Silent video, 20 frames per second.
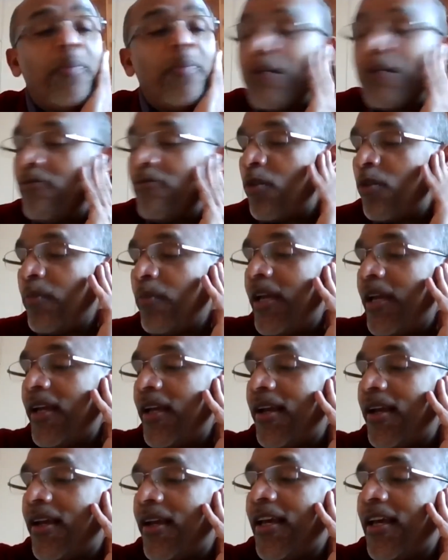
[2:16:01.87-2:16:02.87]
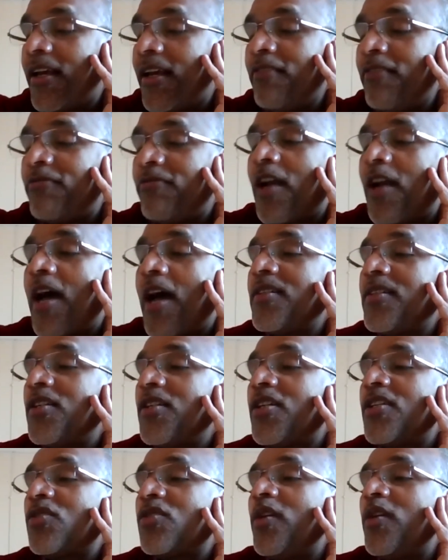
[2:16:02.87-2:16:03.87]
My for me here in France,
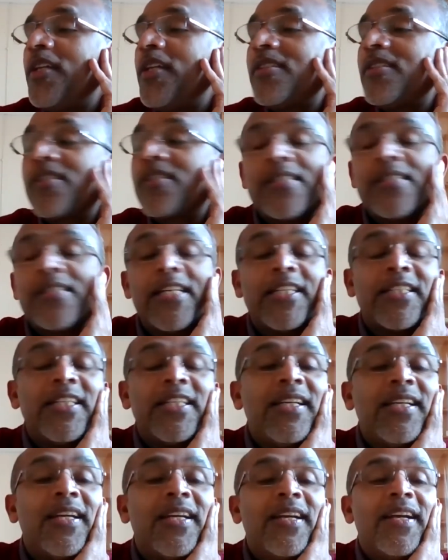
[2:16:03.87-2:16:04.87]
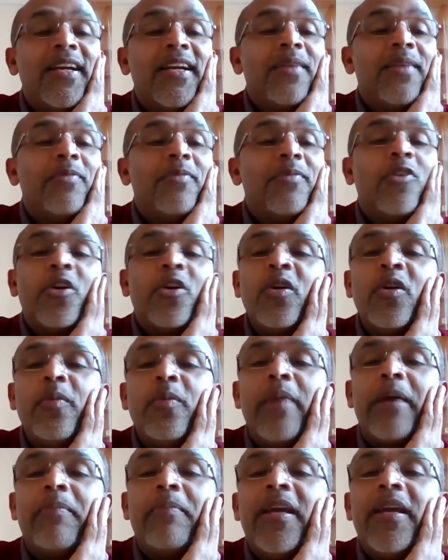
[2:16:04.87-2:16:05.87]
it is only 6:30. For you,
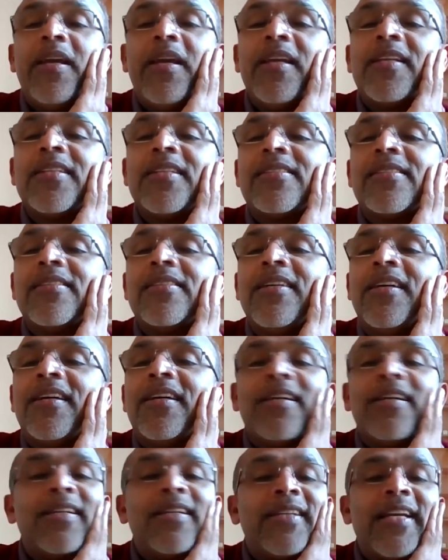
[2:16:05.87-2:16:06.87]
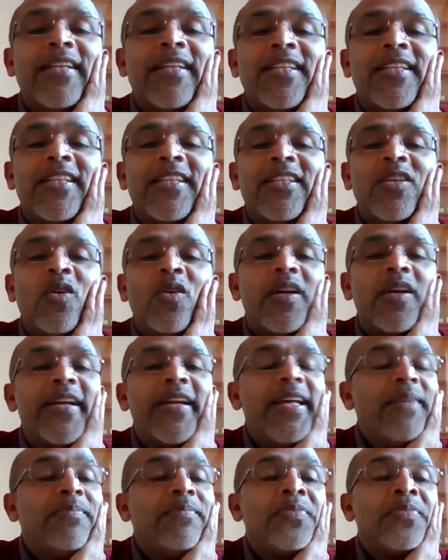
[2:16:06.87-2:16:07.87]
maybe it is 10:30
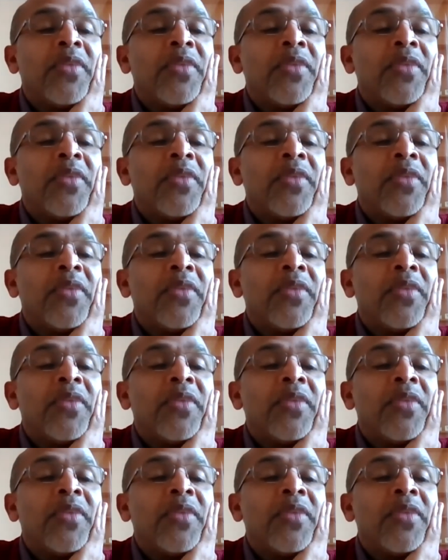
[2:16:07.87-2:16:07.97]
already.